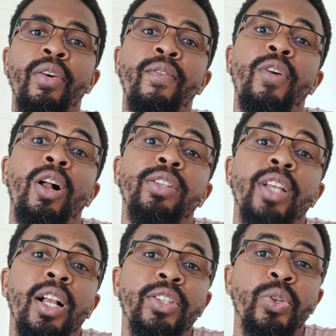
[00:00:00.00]
Faults
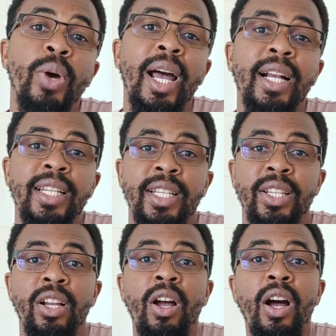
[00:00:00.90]
also act as
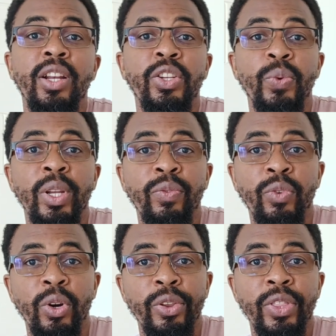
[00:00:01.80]
a conduit
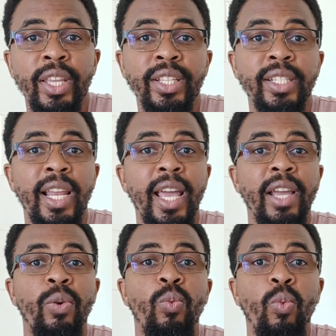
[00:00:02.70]
for things
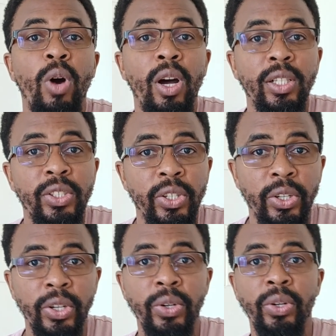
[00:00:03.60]
like
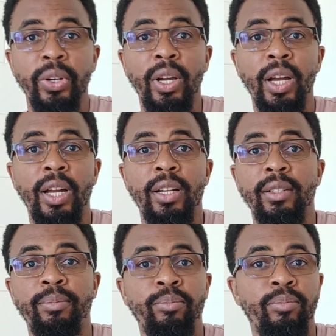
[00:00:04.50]
water
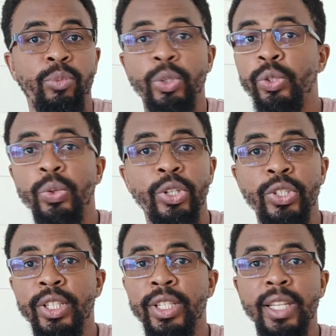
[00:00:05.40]

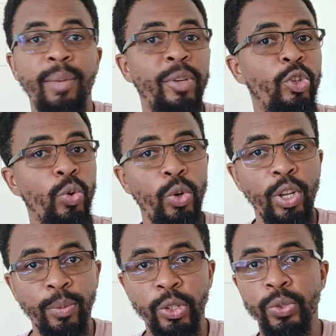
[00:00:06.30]
resources and
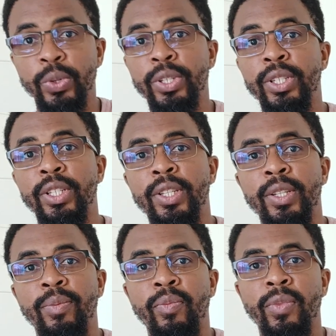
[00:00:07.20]
petroleum resources.
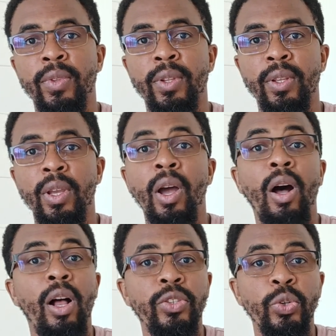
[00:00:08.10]

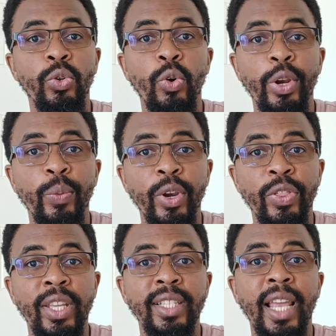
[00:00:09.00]
Also, knowing where
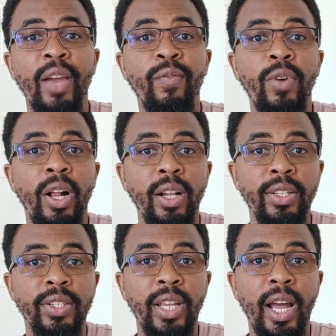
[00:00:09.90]
things like
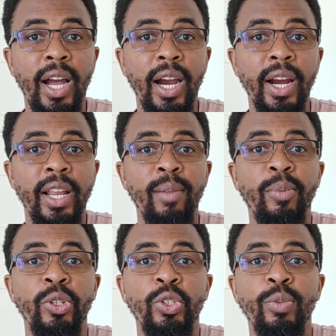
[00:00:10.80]
faults are
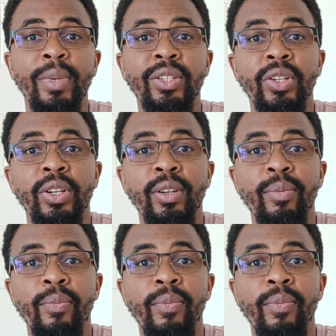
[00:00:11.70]
help us to